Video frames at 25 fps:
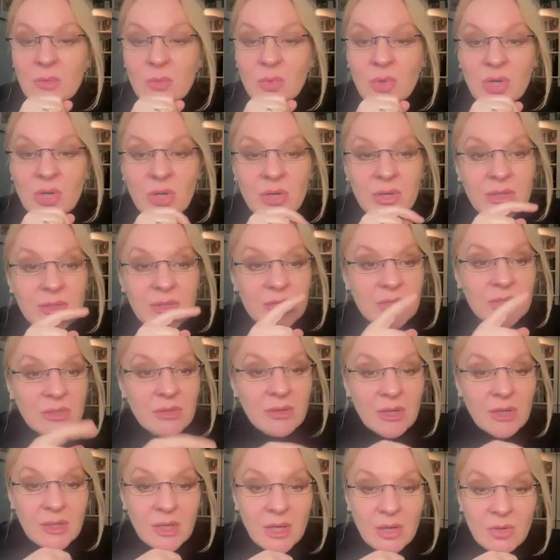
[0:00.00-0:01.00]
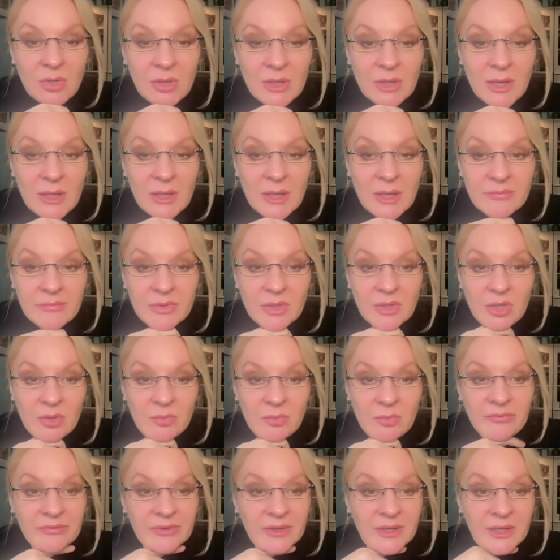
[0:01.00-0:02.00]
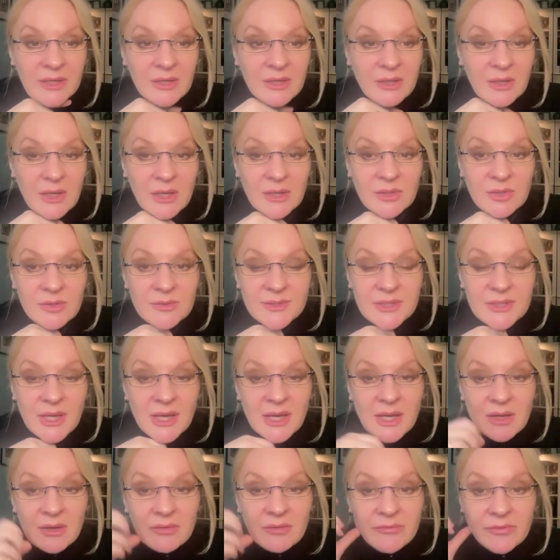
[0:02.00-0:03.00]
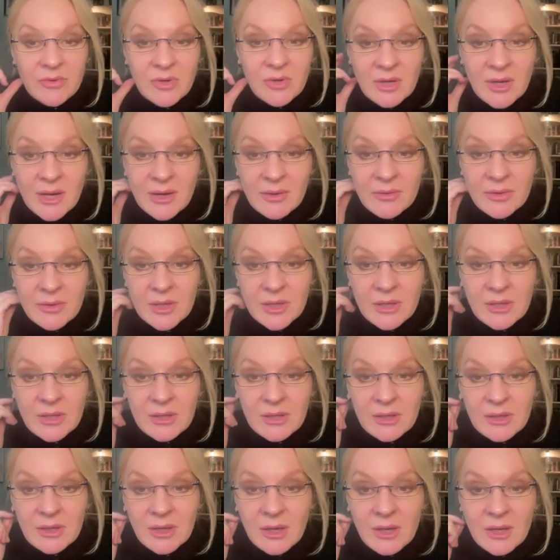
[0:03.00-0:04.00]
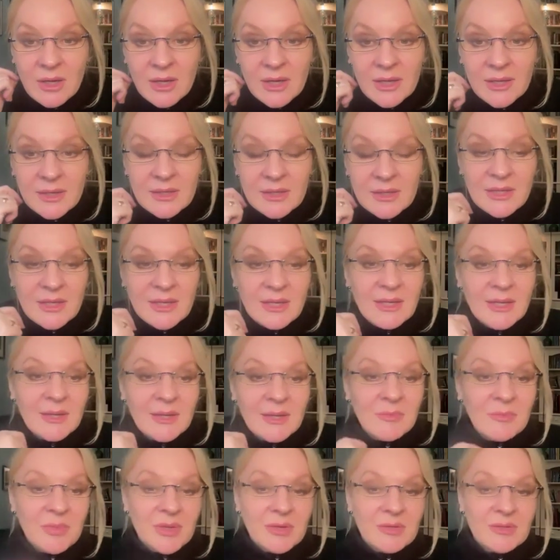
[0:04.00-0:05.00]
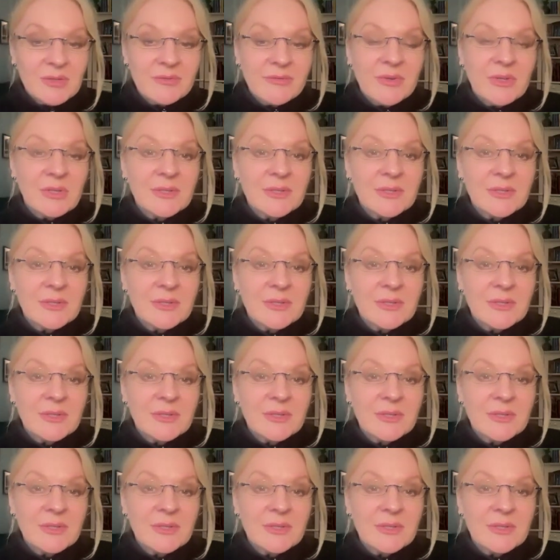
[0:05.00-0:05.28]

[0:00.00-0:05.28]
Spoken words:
we're going to, and I hope, Kevin, hopefully can you stay for our guided healing? Beautiful.